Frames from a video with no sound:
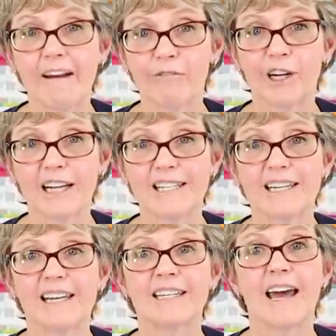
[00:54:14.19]
ever
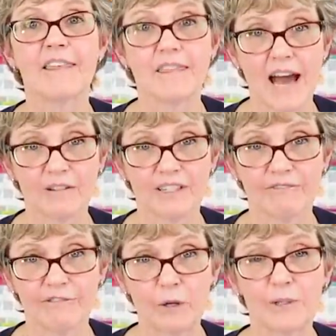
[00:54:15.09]
exceed one
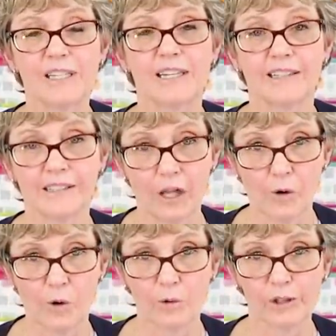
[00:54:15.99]
thousand votes in the
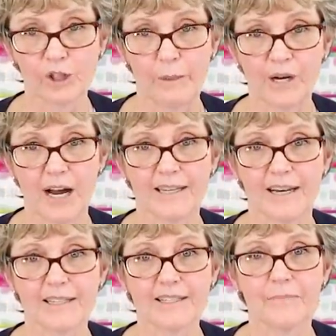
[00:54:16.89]
local quilt shop
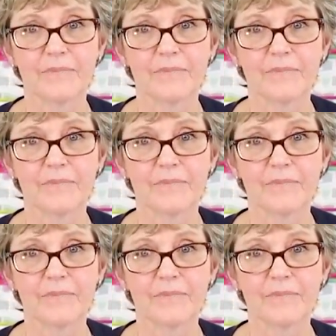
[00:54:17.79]
contest.